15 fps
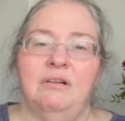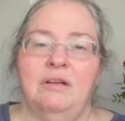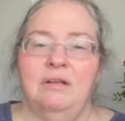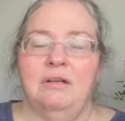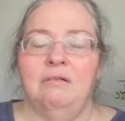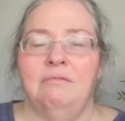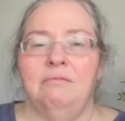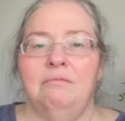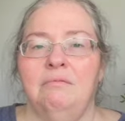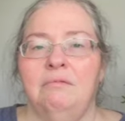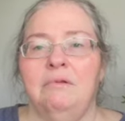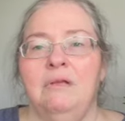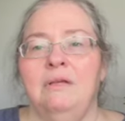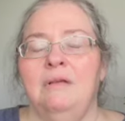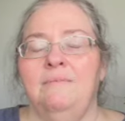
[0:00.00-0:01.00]
gonna,
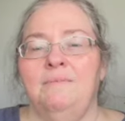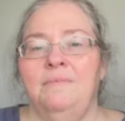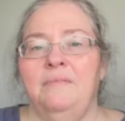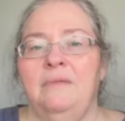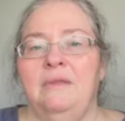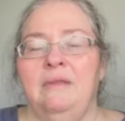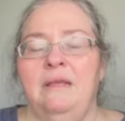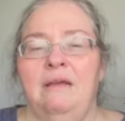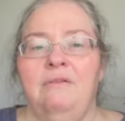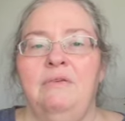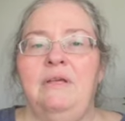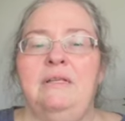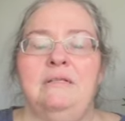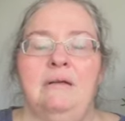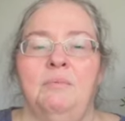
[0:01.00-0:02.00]
if
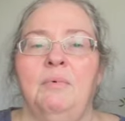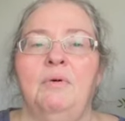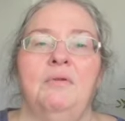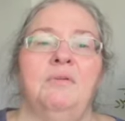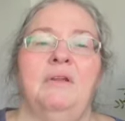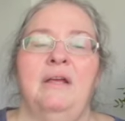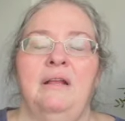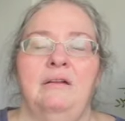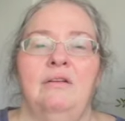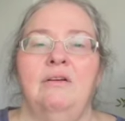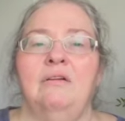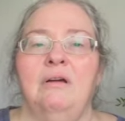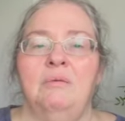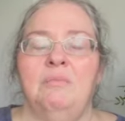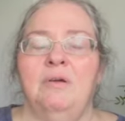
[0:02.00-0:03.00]
he's up all night
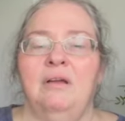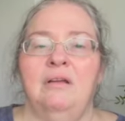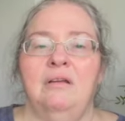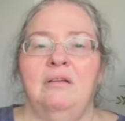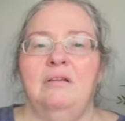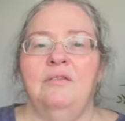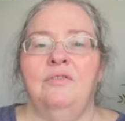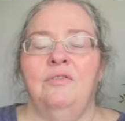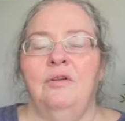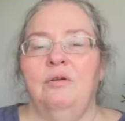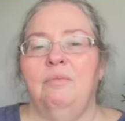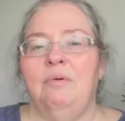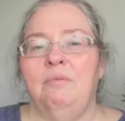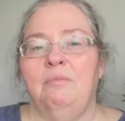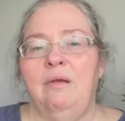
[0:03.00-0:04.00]
long, I'm not gonna disturb
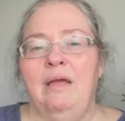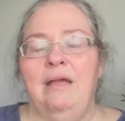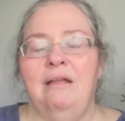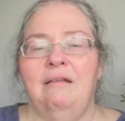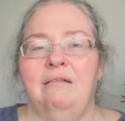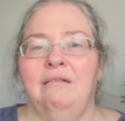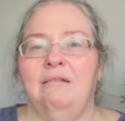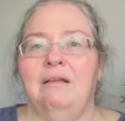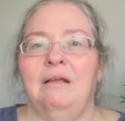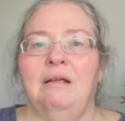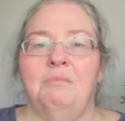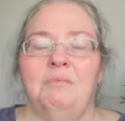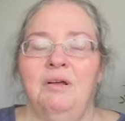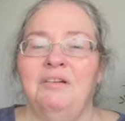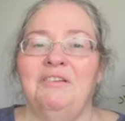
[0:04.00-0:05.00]
him, and
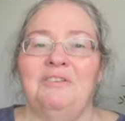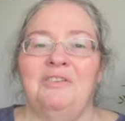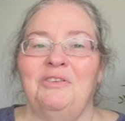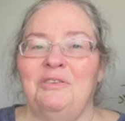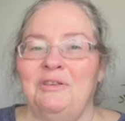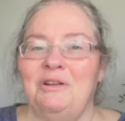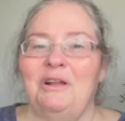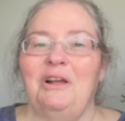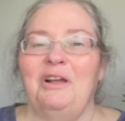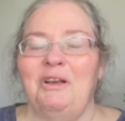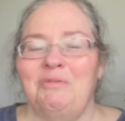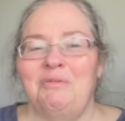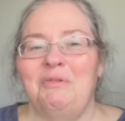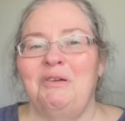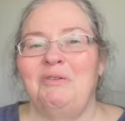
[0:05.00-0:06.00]
I'm certainly not gonna
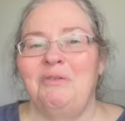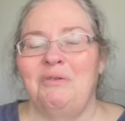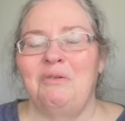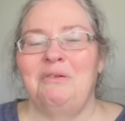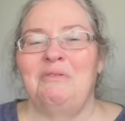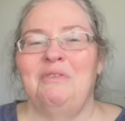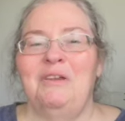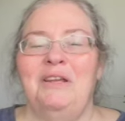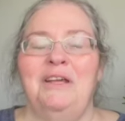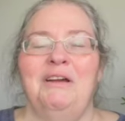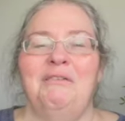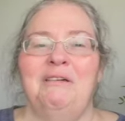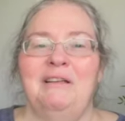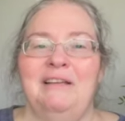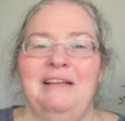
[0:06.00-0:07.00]
record a
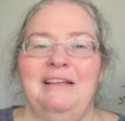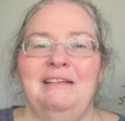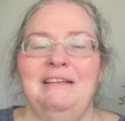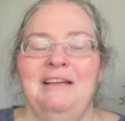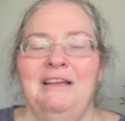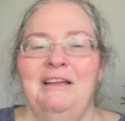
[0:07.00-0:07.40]
video at like